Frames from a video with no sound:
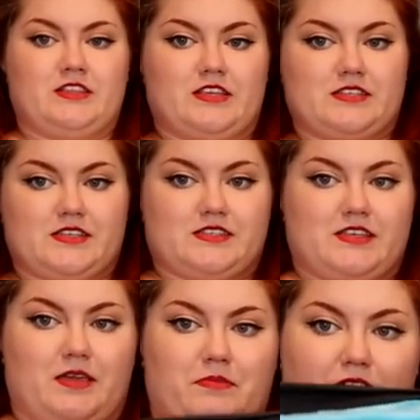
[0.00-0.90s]
This is
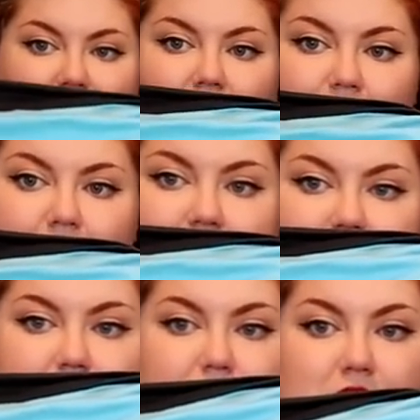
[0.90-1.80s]
like my
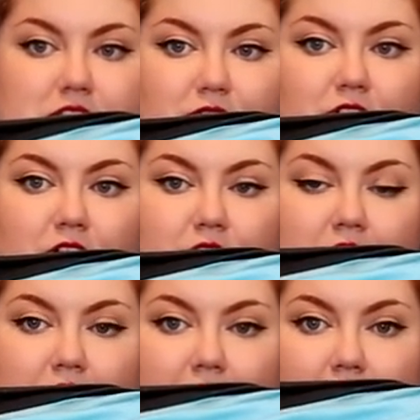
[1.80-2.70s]
favorite piece of
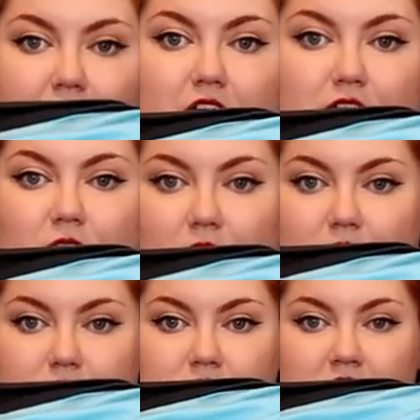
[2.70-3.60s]
clothing I have ever
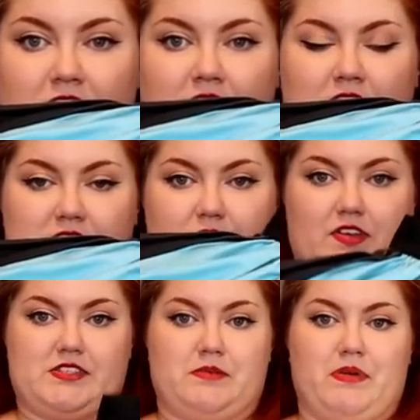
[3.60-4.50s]
owned. It's
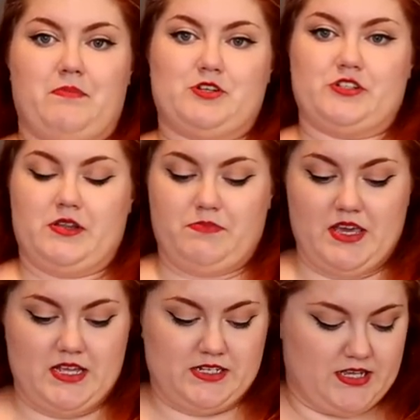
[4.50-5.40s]
Vixen by Micheline
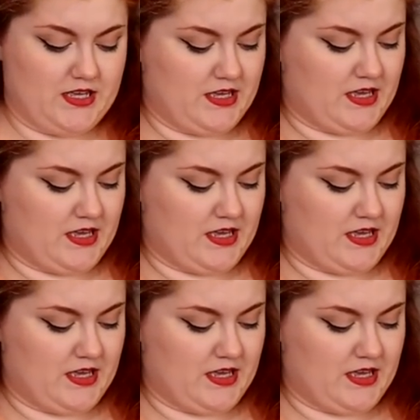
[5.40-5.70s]
Pitt.